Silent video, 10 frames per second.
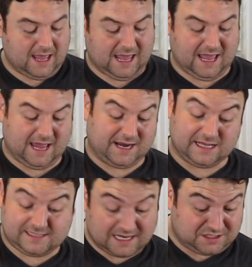And
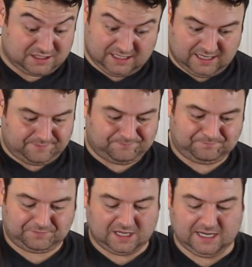essentially,
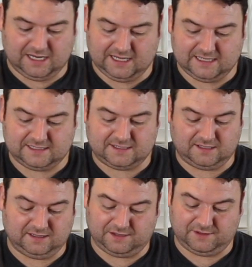it is
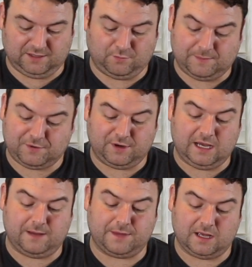literally whipped
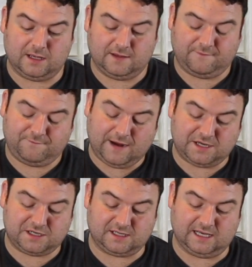cream,
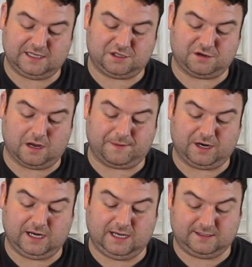fresh sliced
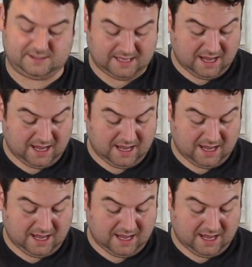strawberries